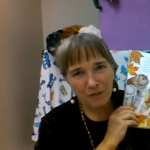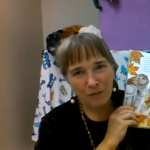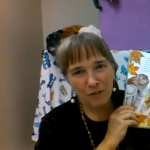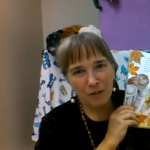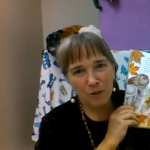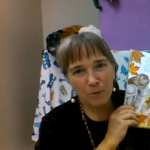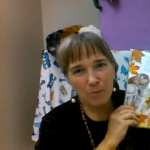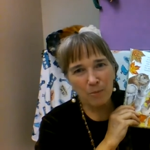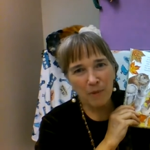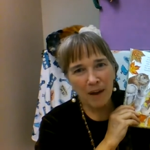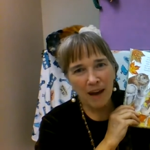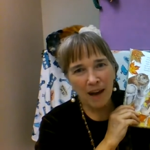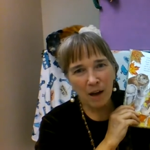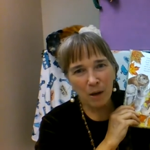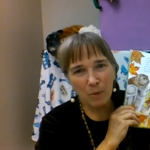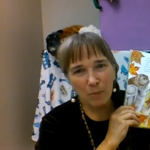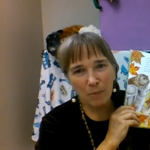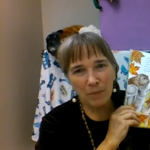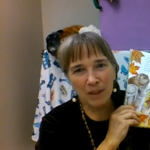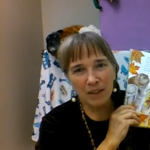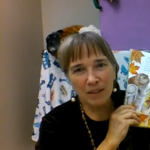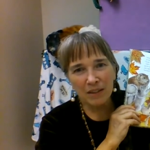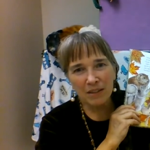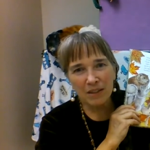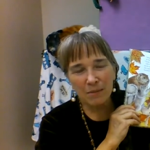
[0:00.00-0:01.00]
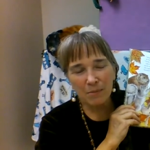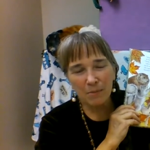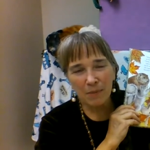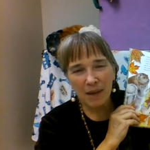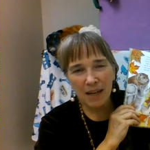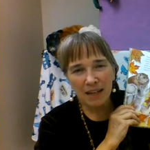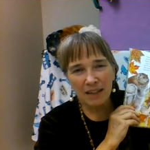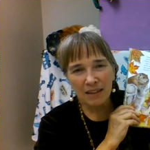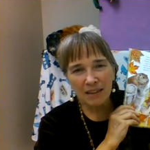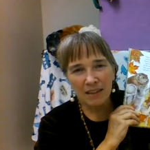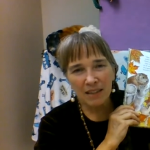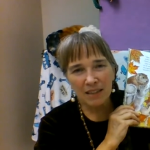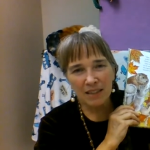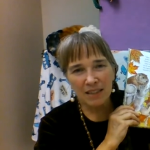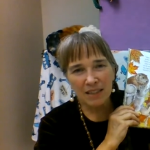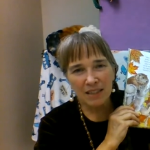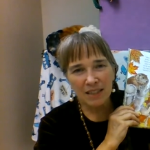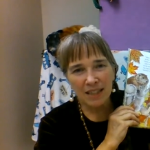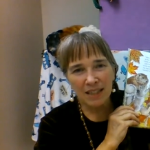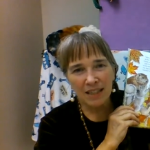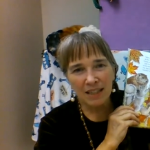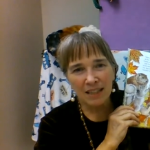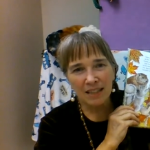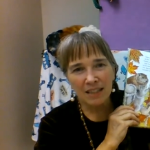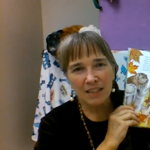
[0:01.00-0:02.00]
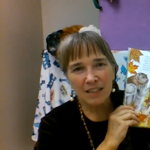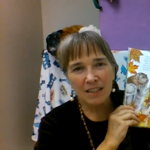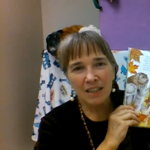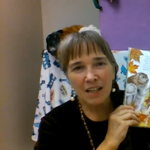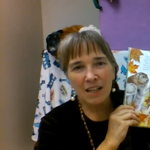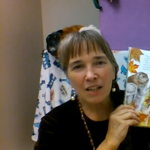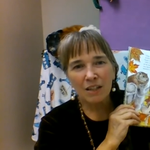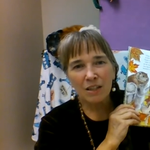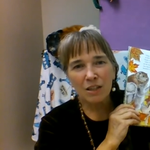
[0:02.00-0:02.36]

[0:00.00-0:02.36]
for helping to make the seeds